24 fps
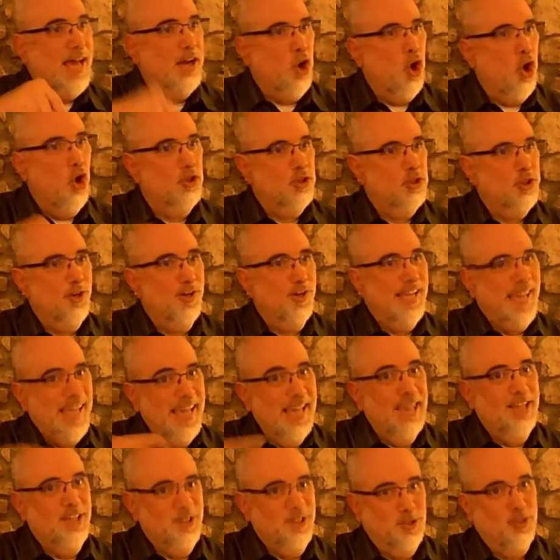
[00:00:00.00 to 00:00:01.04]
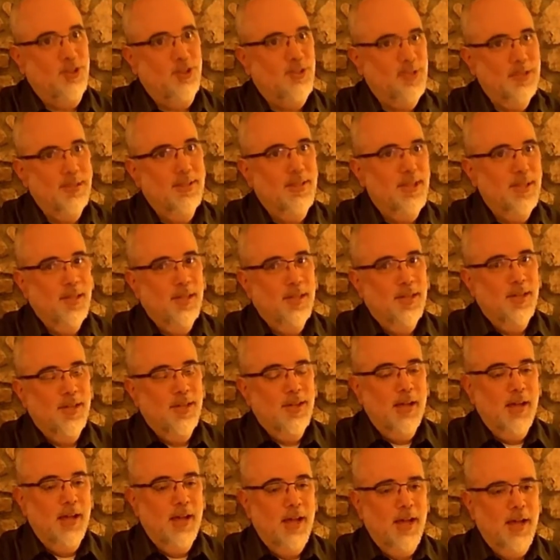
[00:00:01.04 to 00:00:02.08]
altar is
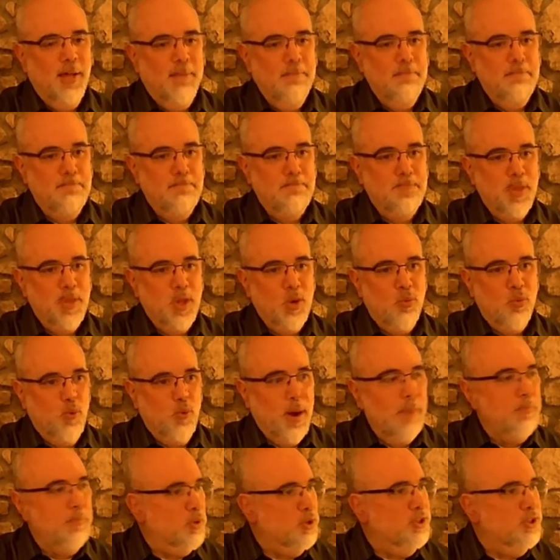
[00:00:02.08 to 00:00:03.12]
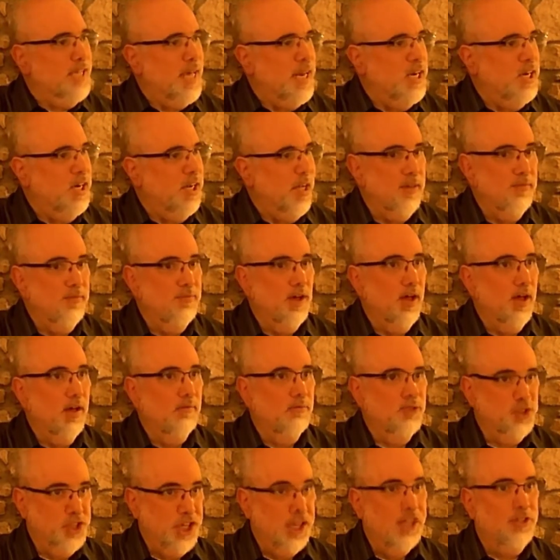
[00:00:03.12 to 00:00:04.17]
representative of
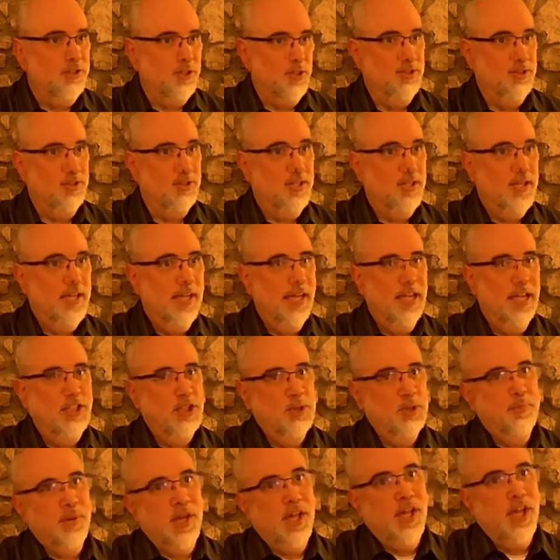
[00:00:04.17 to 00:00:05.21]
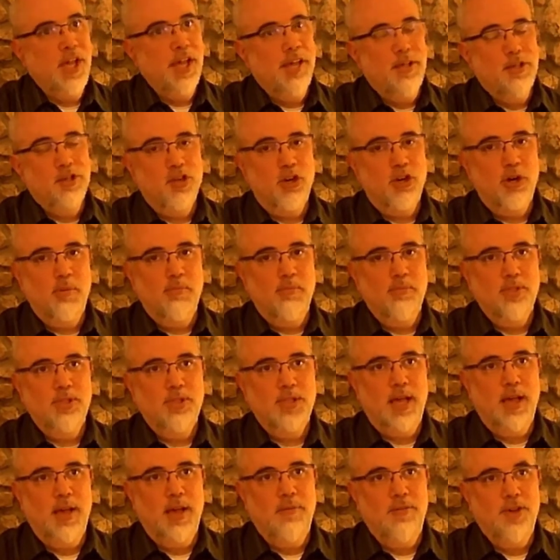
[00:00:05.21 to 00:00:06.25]
Jesus. It's speaking in terms
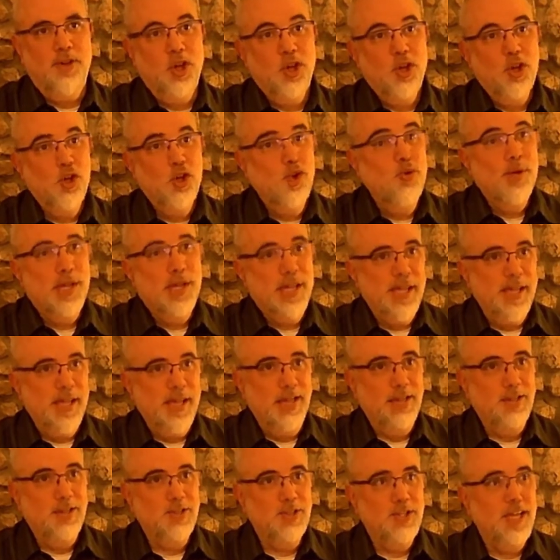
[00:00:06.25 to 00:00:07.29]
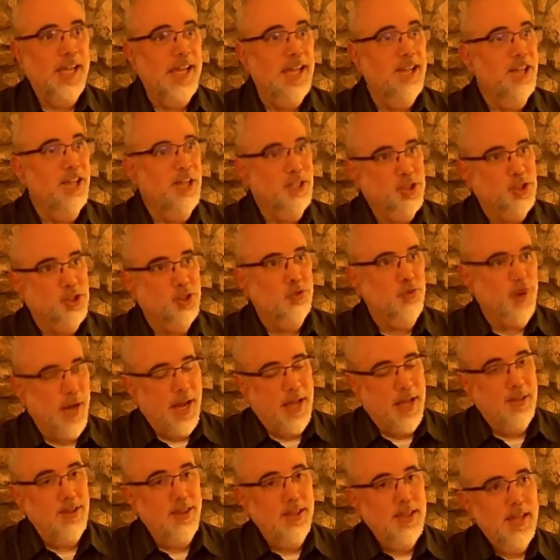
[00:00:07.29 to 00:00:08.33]
of who he is, in his
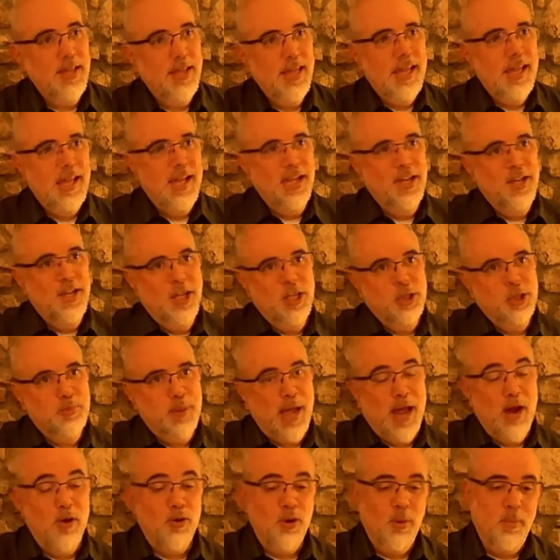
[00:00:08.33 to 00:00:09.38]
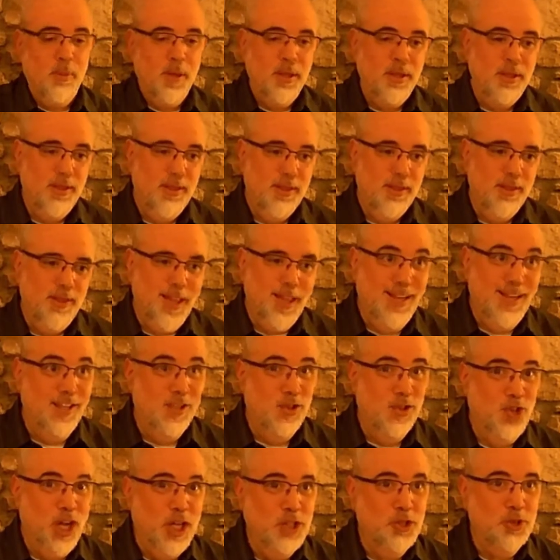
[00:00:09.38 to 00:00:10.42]
strength, in his power, but then the
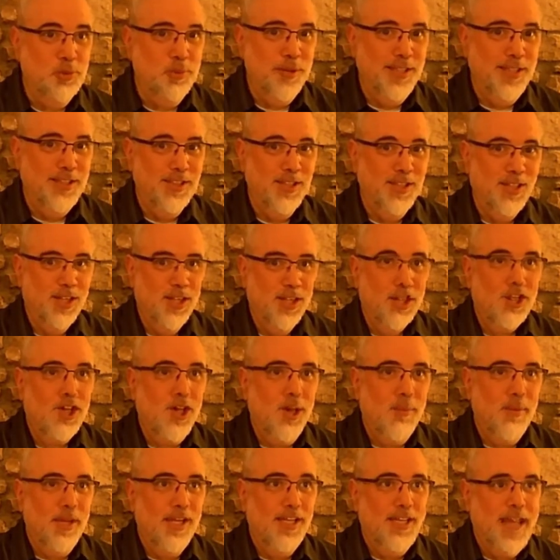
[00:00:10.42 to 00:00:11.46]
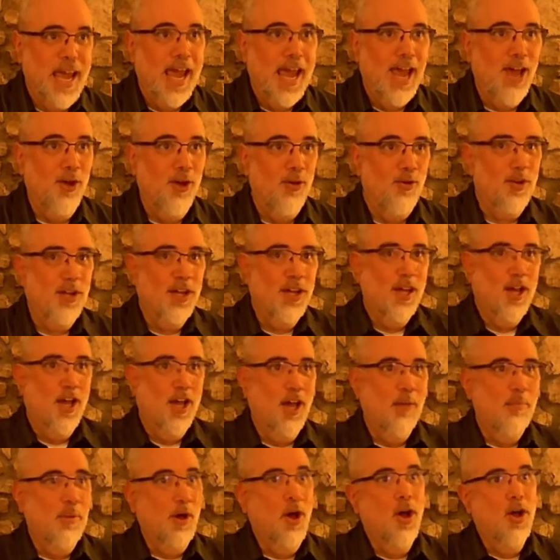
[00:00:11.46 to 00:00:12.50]
judgment coming down
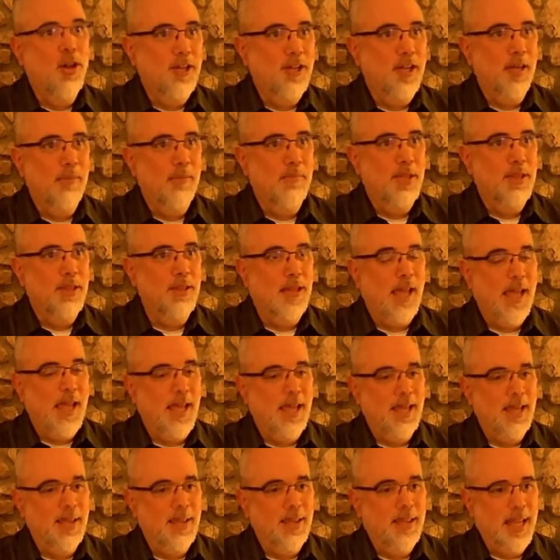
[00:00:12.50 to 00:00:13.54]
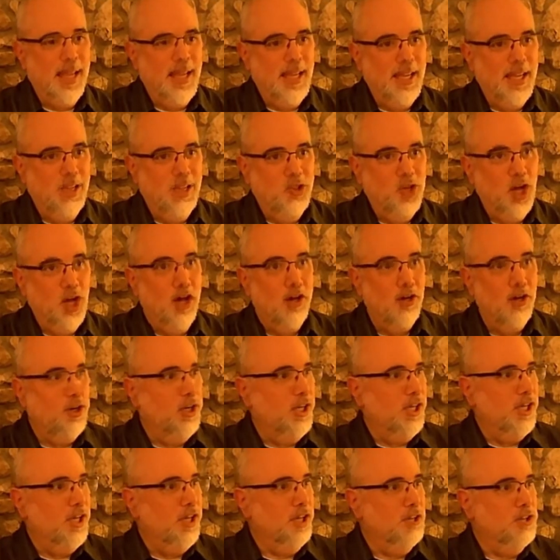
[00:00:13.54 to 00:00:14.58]
upon him, and that he's utterly
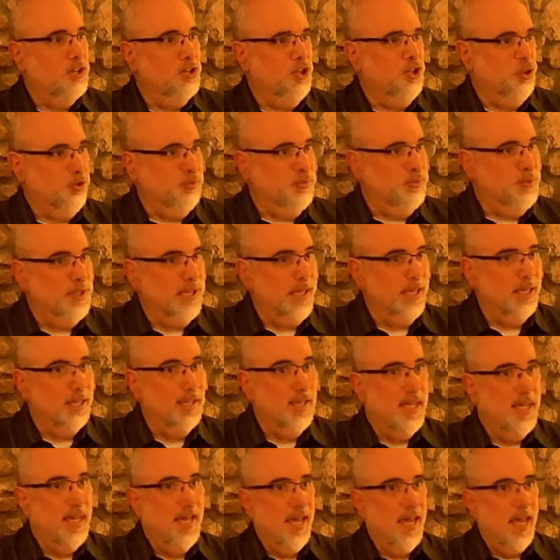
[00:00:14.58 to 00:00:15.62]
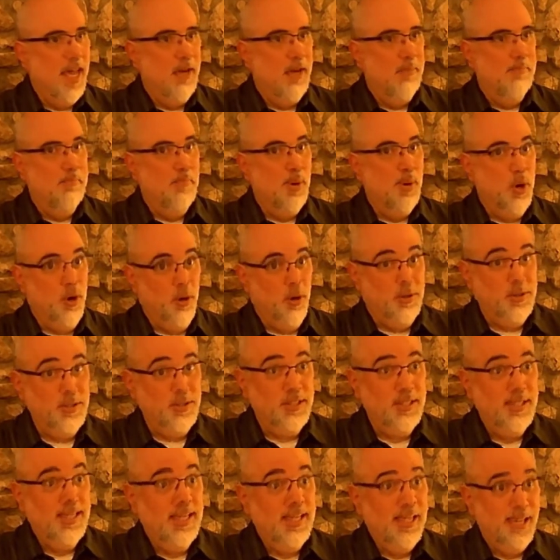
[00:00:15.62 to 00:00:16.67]
consumed and
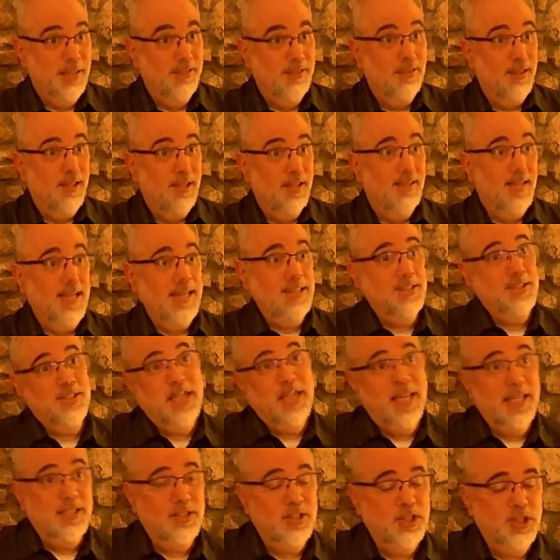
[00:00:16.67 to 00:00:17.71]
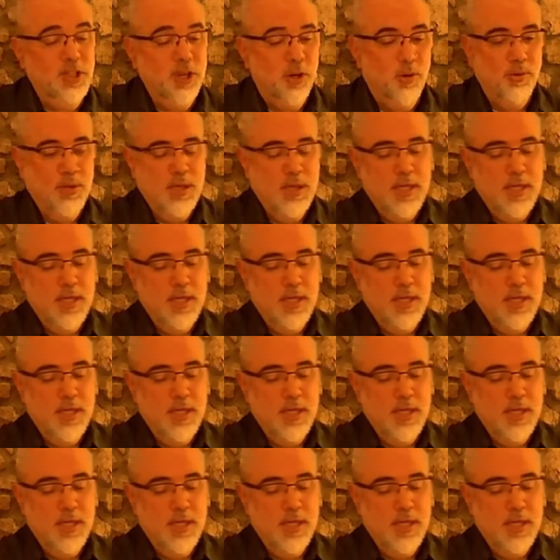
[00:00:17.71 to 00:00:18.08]
burnt in that sense. So